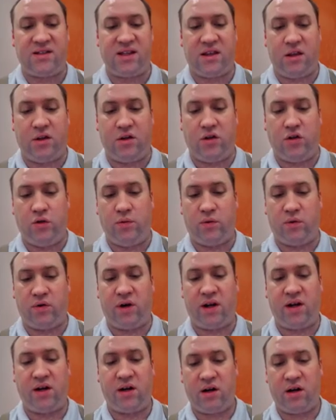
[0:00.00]
in the
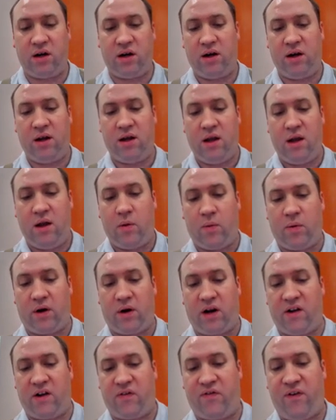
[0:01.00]
numerator, we're
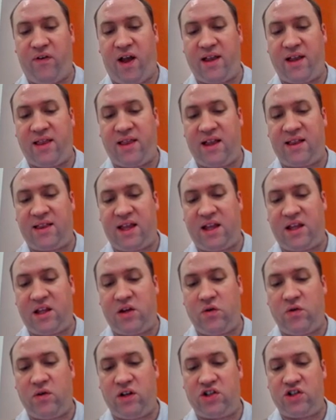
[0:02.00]
going to find that that
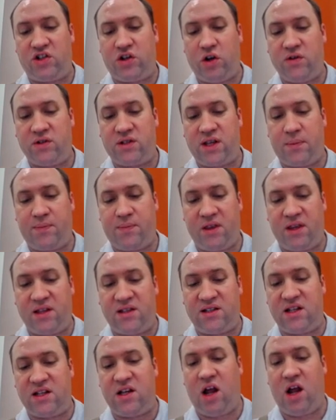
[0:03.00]
unit shows up in the
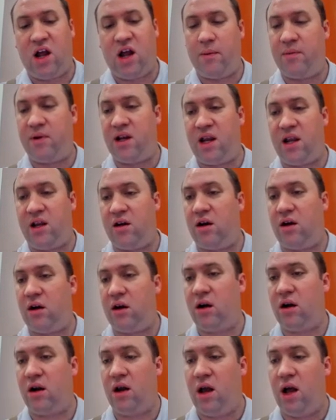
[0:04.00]

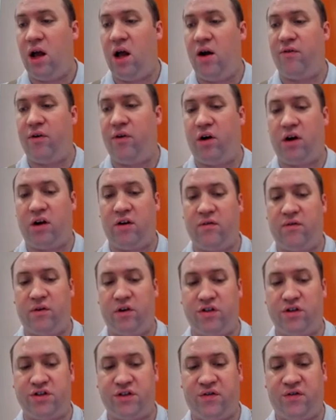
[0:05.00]
denominator of our
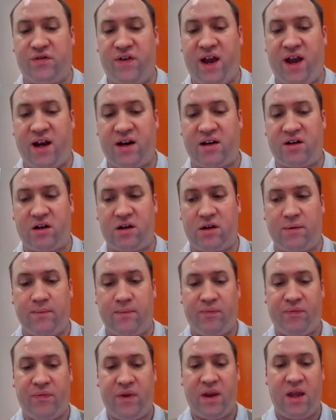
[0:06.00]
conversion factor.
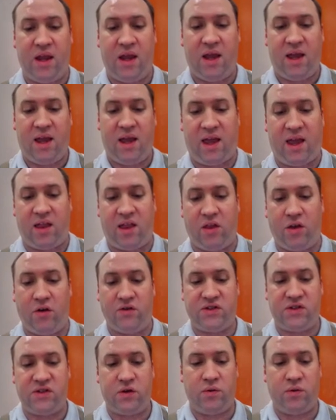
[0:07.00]
And
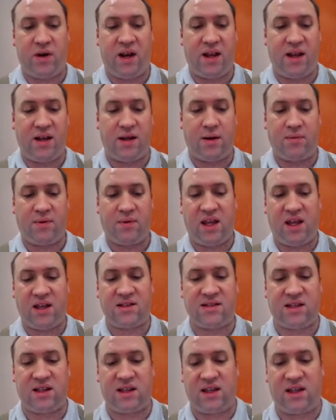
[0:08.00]
those two would end up
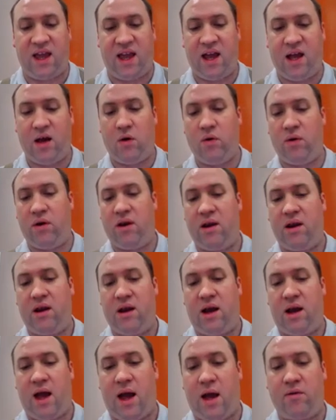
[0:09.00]
canceling out.
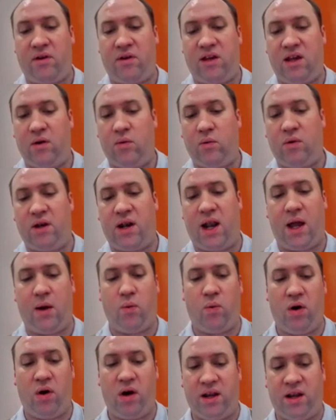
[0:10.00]
I would get what I
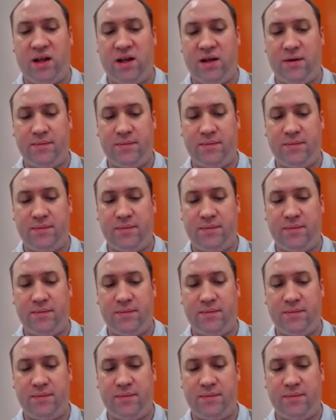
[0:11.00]
wanted.